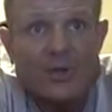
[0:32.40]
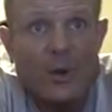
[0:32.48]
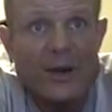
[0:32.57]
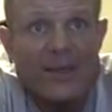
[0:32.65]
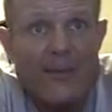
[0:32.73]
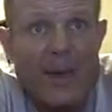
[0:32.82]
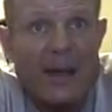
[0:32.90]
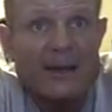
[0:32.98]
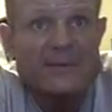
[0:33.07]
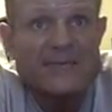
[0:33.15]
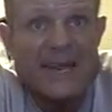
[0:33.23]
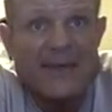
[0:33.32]
joining the
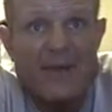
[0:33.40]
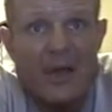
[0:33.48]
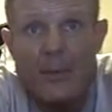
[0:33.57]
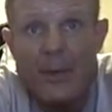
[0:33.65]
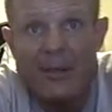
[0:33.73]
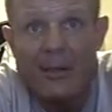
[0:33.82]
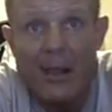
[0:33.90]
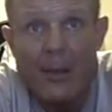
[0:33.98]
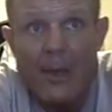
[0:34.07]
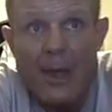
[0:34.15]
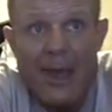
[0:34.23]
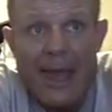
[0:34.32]
Pound of Stevia Mud
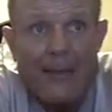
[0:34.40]
Club,